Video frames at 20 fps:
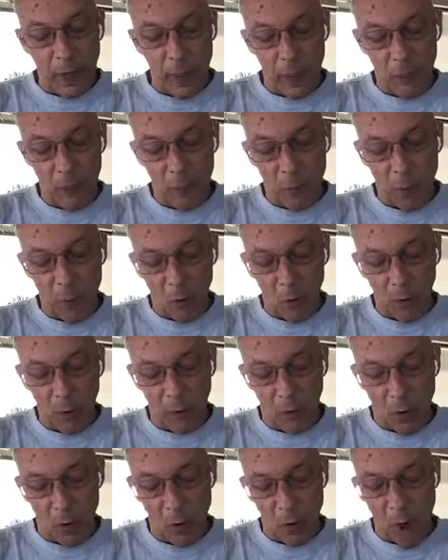and
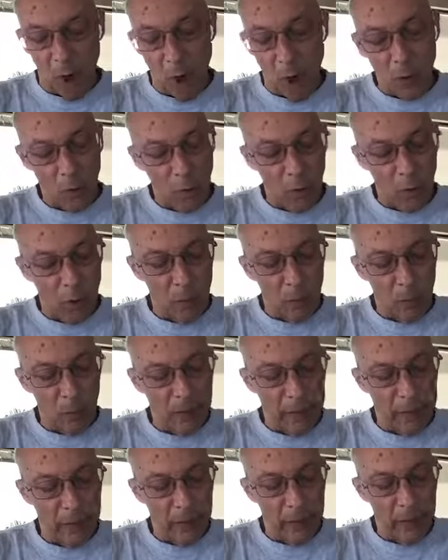reports on all club
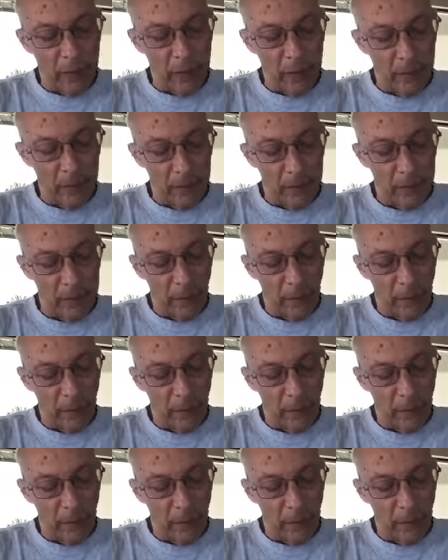proceedings